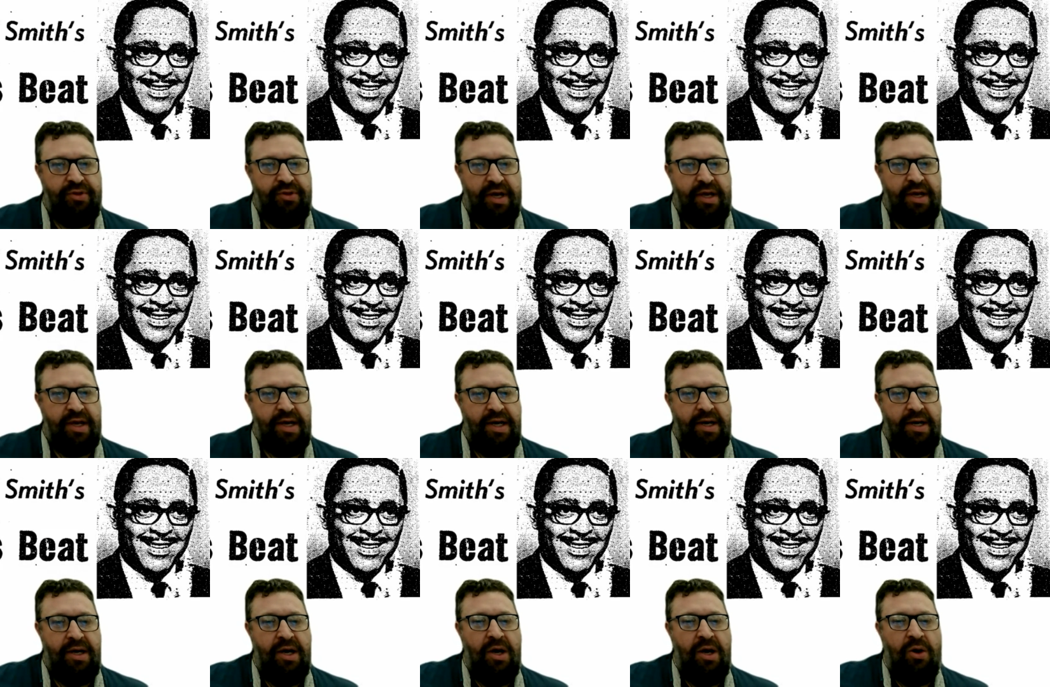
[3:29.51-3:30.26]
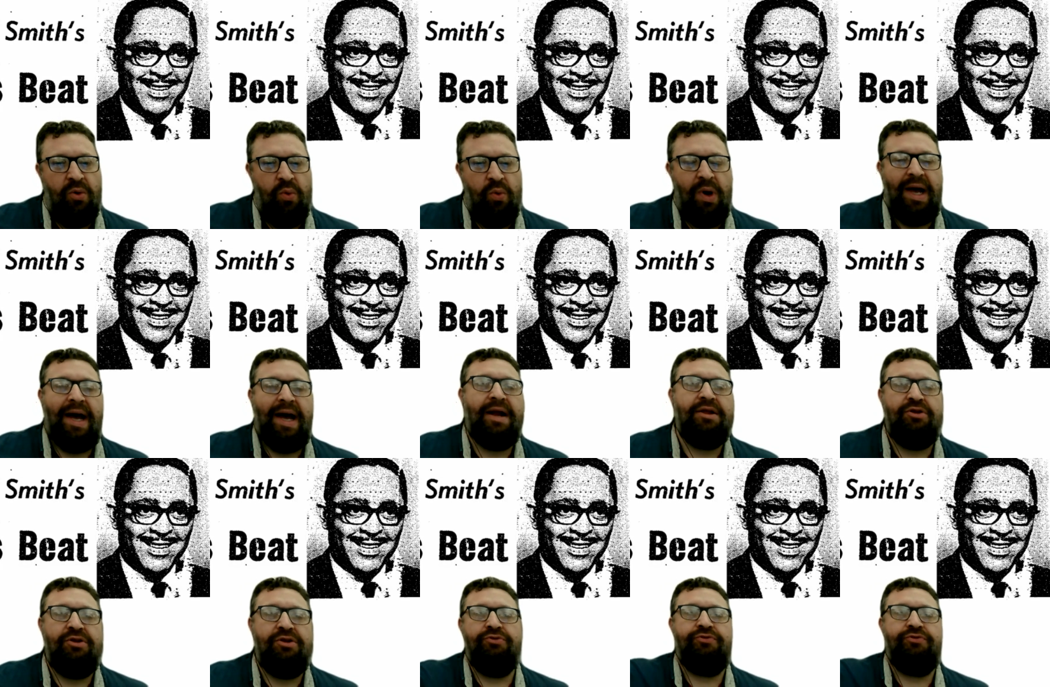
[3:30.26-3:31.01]
Speaker 1: Like, uh, what? How
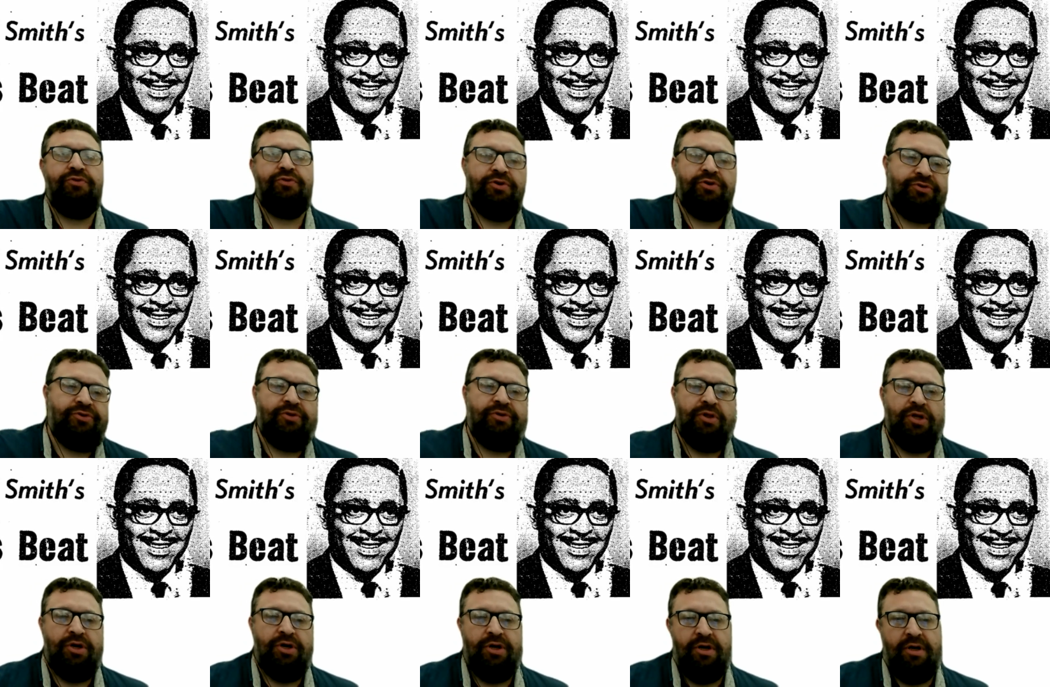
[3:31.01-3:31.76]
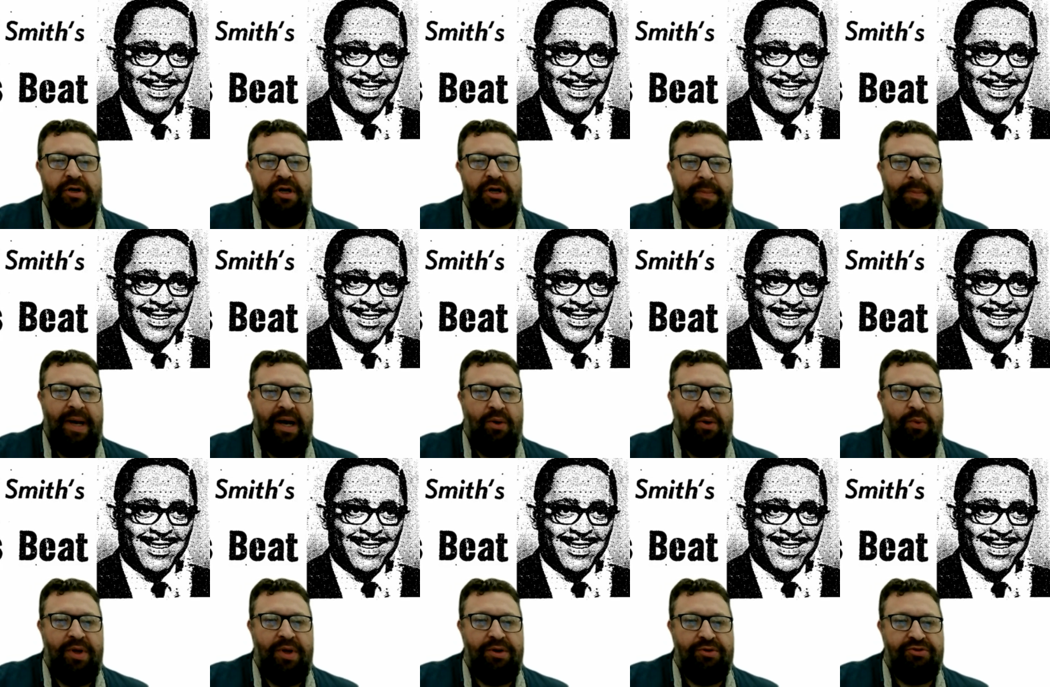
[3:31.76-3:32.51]
did you first learn about
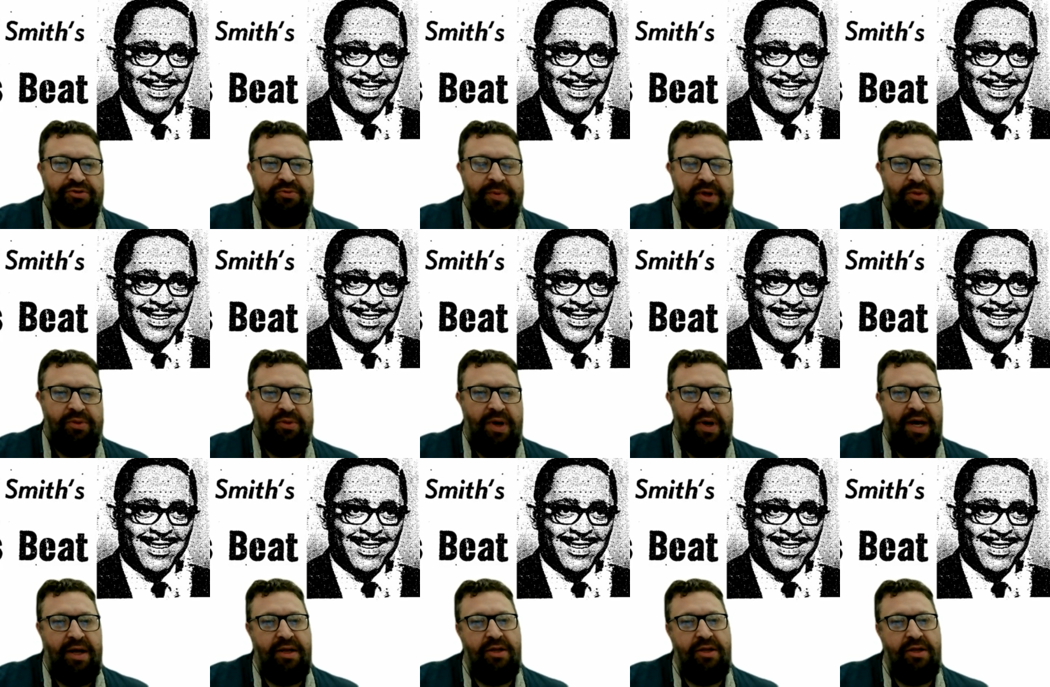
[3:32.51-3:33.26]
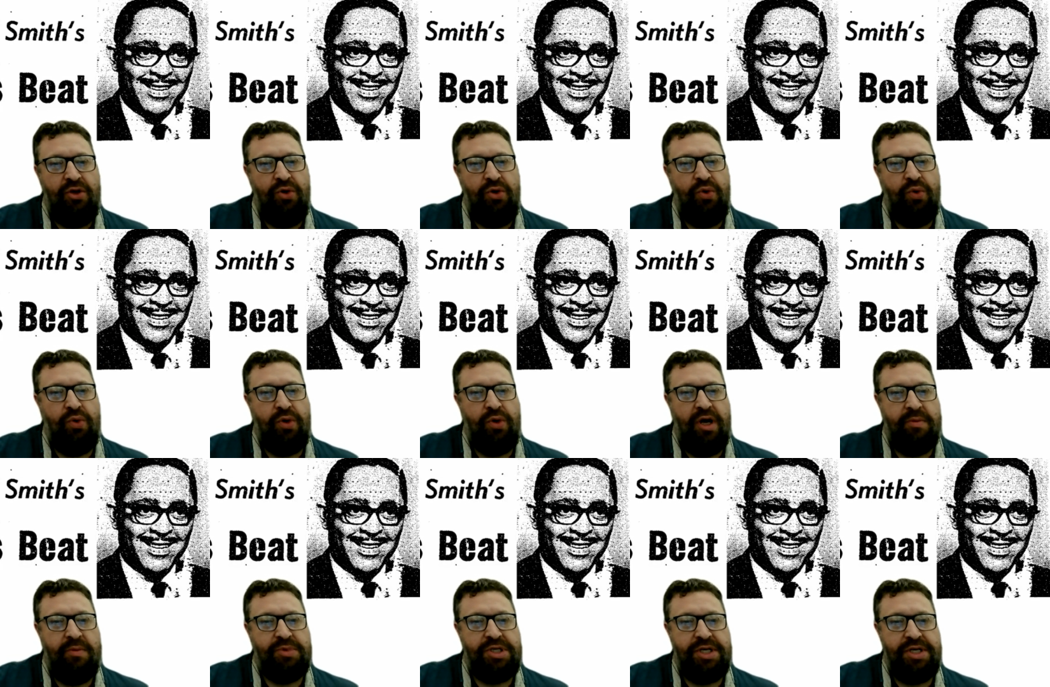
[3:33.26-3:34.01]
Wendell Smith? Well, how did you
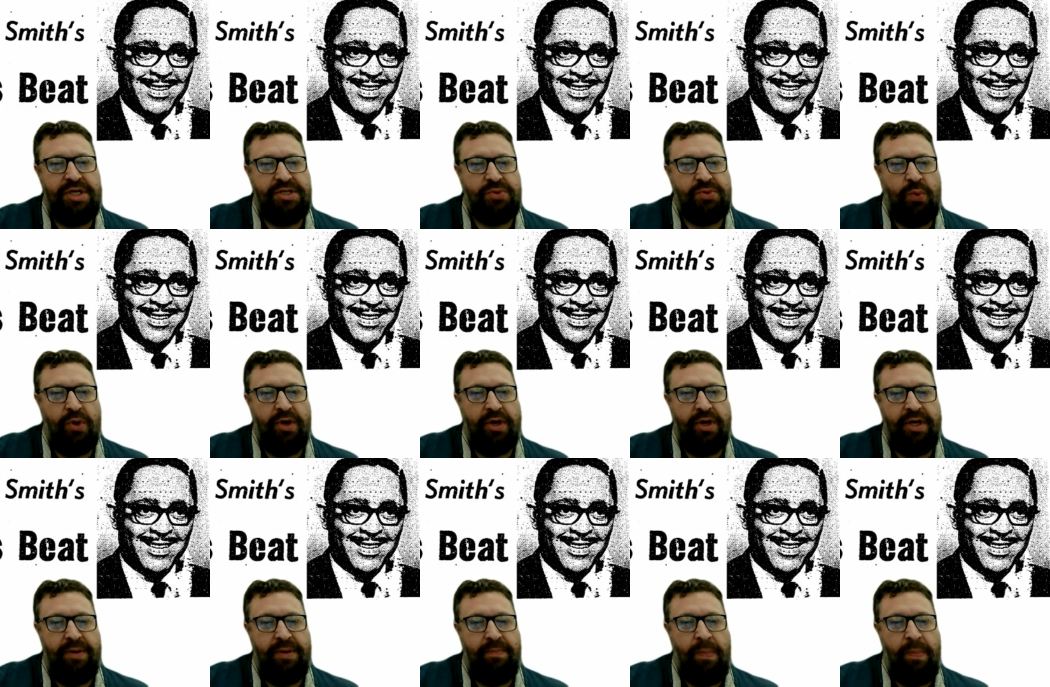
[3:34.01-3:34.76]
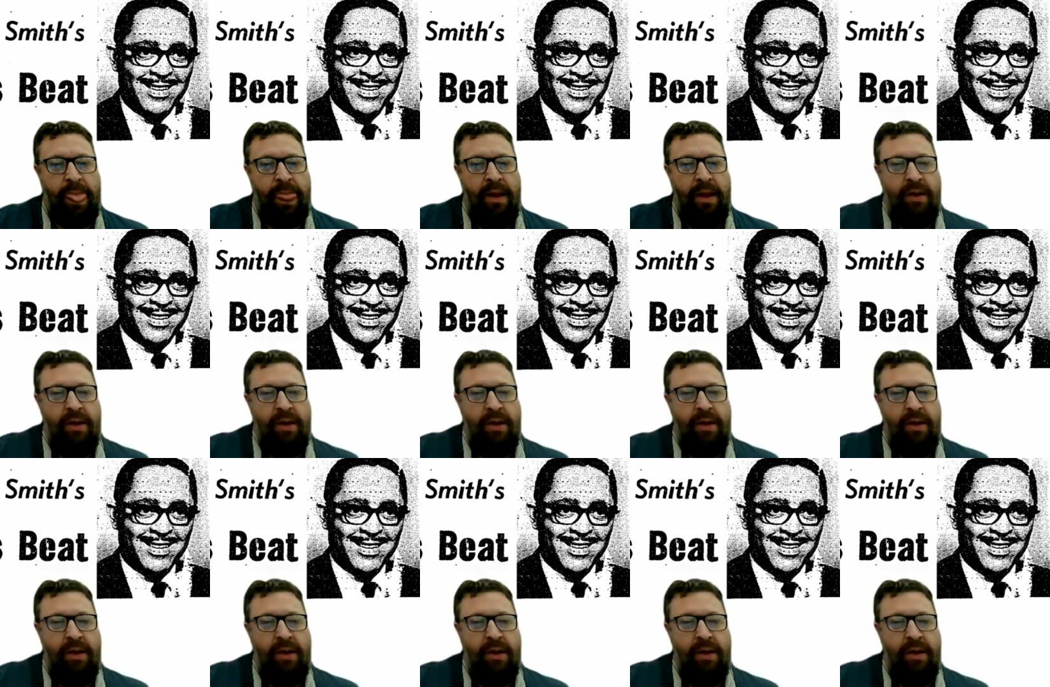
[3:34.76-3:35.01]
come to his work, and